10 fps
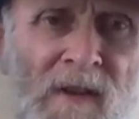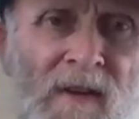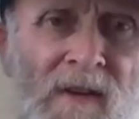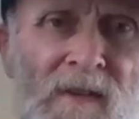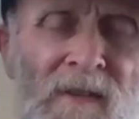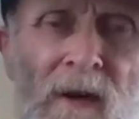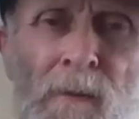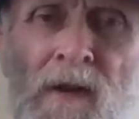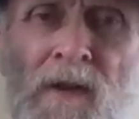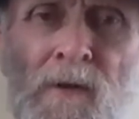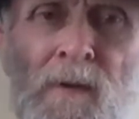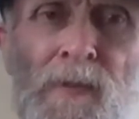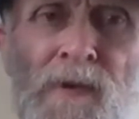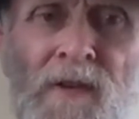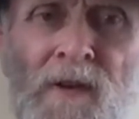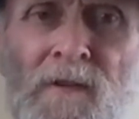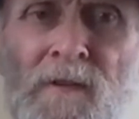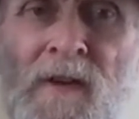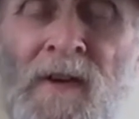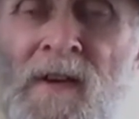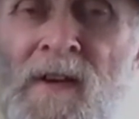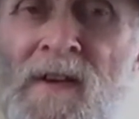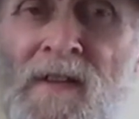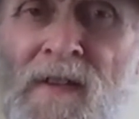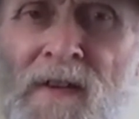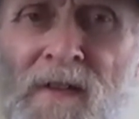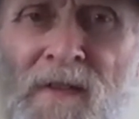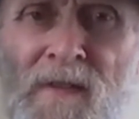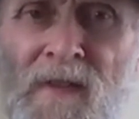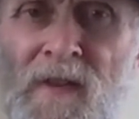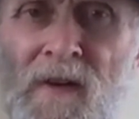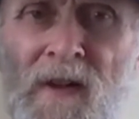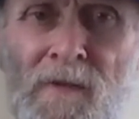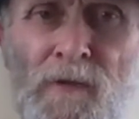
That way you can preserve the nice,